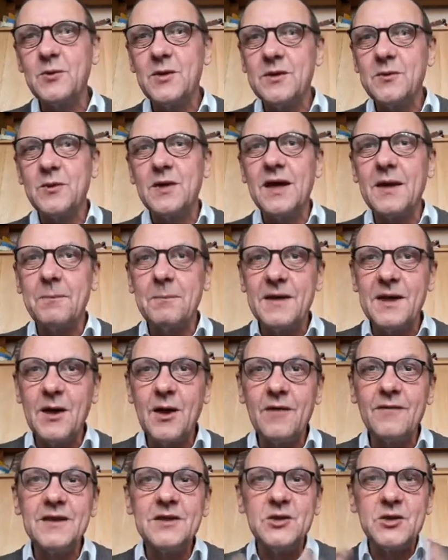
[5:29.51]
We are
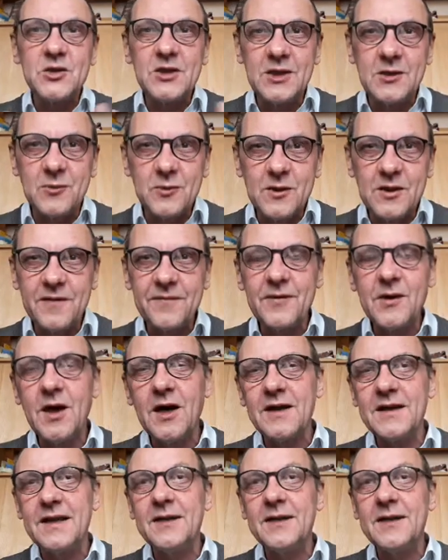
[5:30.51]
beloved children of God,